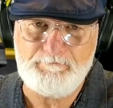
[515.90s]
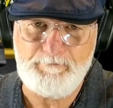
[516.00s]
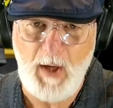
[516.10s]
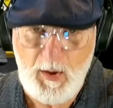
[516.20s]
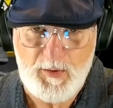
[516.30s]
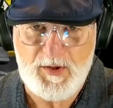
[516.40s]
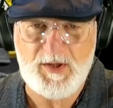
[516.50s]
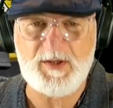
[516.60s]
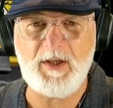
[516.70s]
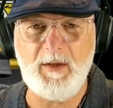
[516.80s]
posts
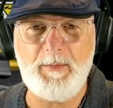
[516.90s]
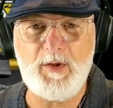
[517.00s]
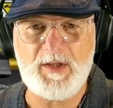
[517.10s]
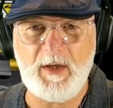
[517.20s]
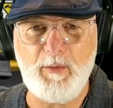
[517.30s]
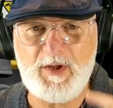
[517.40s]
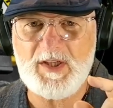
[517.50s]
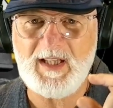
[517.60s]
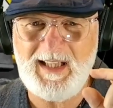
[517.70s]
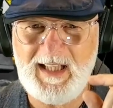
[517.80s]
that I'm using were just
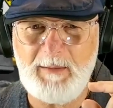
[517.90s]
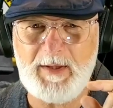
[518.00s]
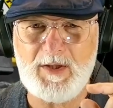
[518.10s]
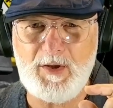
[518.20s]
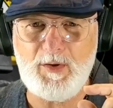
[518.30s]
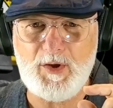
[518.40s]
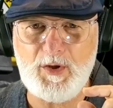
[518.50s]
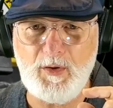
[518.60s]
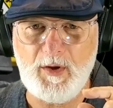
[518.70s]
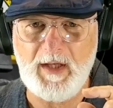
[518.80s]
a little bit too
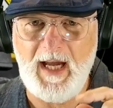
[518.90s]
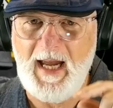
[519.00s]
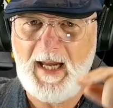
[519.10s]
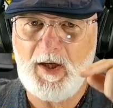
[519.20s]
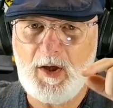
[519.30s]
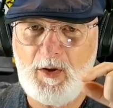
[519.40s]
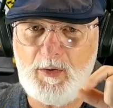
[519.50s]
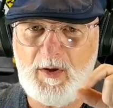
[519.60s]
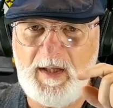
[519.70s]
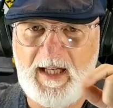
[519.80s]
short and I
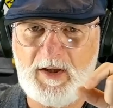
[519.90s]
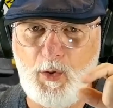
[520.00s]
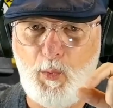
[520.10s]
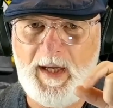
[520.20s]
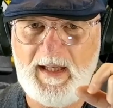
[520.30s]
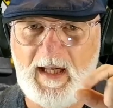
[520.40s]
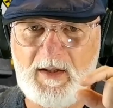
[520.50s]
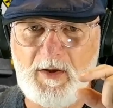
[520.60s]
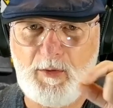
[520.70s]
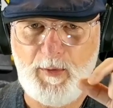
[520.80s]
couldn't get the wing nut
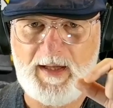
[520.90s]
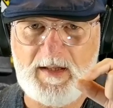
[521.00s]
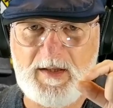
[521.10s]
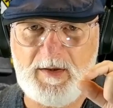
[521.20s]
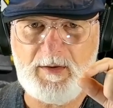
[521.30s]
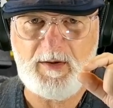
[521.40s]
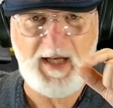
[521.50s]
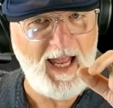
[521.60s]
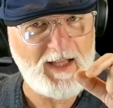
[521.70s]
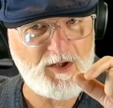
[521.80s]
thread to
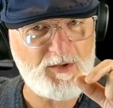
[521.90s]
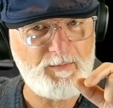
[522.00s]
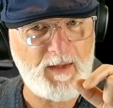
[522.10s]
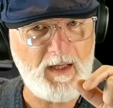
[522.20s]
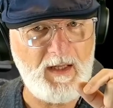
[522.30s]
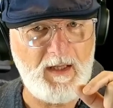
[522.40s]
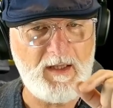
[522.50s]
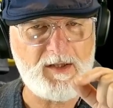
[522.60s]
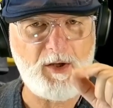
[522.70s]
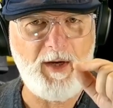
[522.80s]
catch.
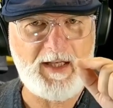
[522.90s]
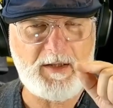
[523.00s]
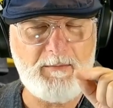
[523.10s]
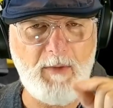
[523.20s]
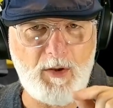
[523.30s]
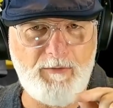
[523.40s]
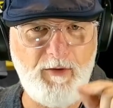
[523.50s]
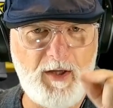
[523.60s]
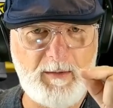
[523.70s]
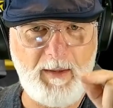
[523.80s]
So I had to modify
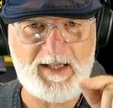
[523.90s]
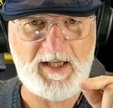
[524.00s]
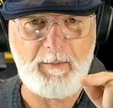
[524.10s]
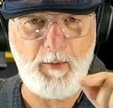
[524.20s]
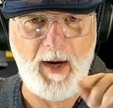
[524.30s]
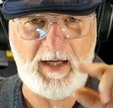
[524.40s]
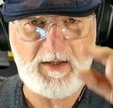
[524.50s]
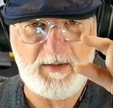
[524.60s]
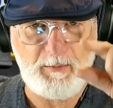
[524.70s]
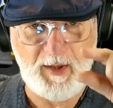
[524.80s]
the plastic bracket
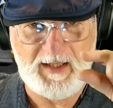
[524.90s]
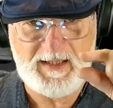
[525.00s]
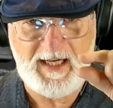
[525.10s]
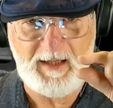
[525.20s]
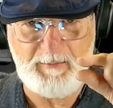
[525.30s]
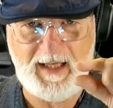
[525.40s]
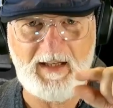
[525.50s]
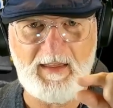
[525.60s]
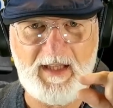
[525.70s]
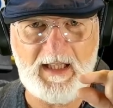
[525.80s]
to bring it down, make it
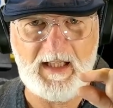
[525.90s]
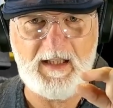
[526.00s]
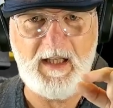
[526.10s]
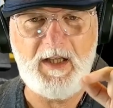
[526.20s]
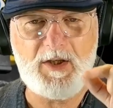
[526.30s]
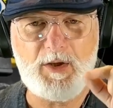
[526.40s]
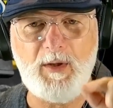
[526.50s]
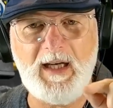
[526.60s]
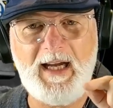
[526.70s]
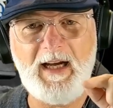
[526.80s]
thinner, to
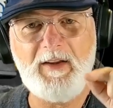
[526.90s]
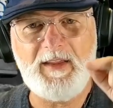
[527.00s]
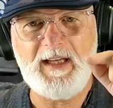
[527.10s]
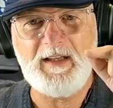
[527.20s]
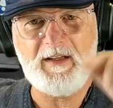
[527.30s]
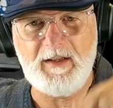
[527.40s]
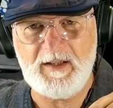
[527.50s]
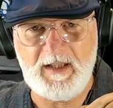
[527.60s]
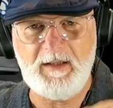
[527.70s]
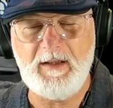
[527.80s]
allow then
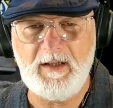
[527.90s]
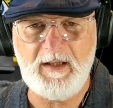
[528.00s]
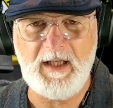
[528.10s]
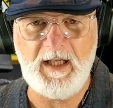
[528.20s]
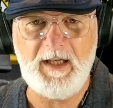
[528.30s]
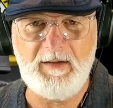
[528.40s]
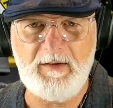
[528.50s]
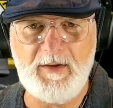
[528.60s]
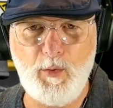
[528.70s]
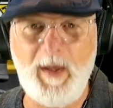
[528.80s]
the
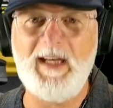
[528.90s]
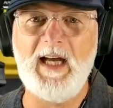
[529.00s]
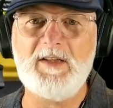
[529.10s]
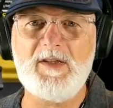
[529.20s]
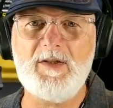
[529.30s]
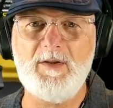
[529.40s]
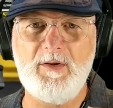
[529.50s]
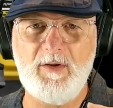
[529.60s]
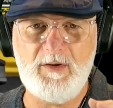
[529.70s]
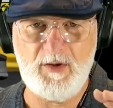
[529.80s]
wing nuts
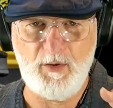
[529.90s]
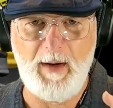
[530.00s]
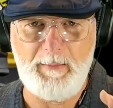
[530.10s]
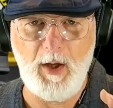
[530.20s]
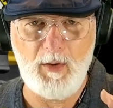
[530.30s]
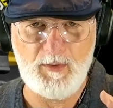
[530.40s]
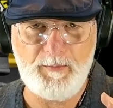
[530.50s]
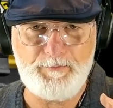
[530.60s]
to grab hold.